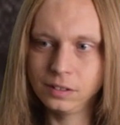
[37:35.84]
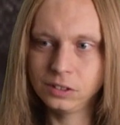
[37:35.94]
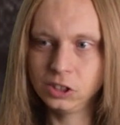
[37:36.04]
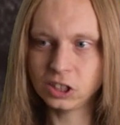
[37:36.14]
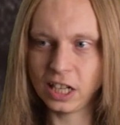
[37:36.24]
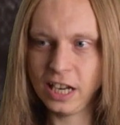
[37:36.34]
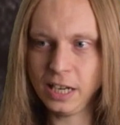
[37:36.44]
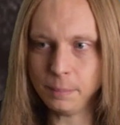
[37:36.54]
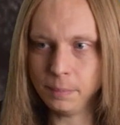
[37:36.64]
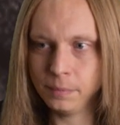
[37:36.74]
Just
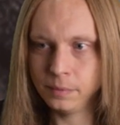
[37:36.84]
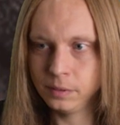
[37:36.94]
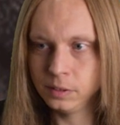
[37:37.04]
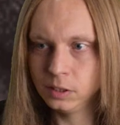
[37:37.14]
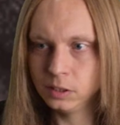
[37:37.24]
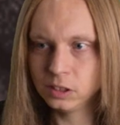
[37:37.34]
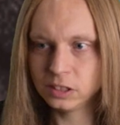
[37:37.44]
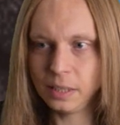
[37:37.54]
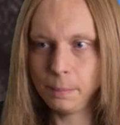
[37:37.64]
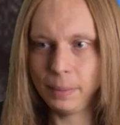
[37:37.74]
aim.
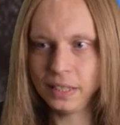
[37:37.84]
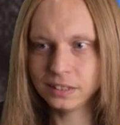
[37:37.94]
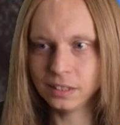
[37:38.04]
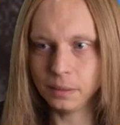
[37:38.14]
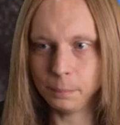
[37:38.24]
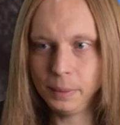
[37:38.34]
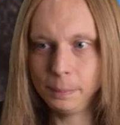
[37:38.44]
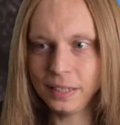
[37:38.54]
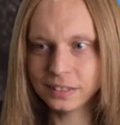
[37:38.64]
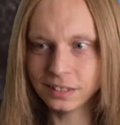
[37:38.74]
Just aim better. Be
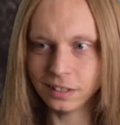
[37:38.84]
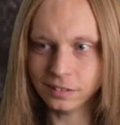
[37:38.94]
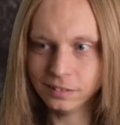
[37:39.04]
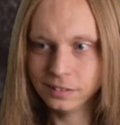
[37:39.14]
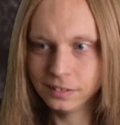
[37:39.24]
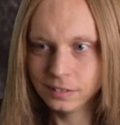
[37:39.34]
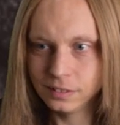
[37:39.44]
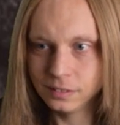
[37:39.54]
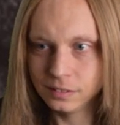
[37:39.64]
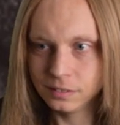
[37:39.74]
better.
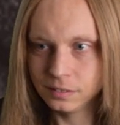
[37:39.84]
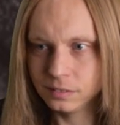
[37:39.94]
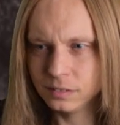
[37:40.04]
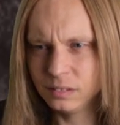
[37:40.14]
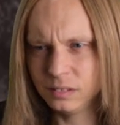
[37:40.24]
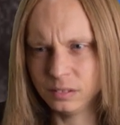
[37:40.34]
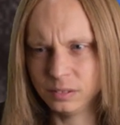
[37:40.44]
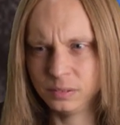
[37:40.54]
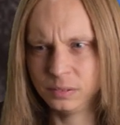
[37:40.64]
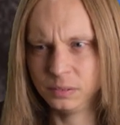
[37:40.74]

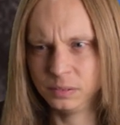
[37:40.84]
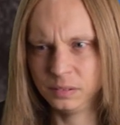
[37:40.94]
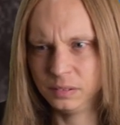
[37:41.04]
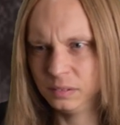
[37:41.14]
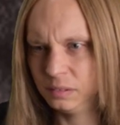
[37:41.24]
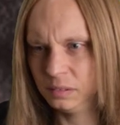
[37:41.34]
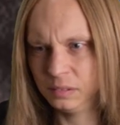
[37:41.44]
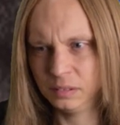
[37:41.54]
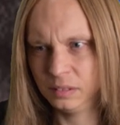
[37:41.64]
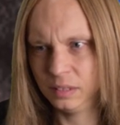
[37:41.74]
Oof.
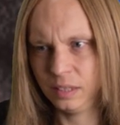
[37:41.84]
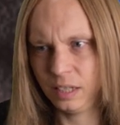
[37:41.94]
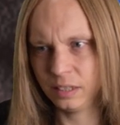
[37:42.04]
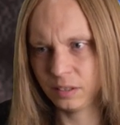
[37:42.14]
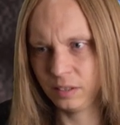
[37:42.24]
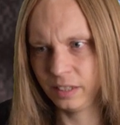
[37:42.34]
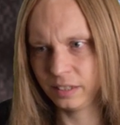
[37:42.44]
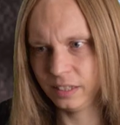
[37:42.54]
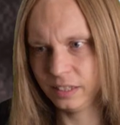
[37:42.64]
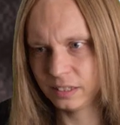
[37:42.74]
I don't like
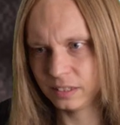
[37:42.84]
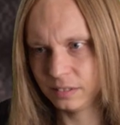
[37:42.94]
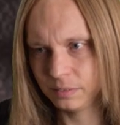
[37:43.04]
this.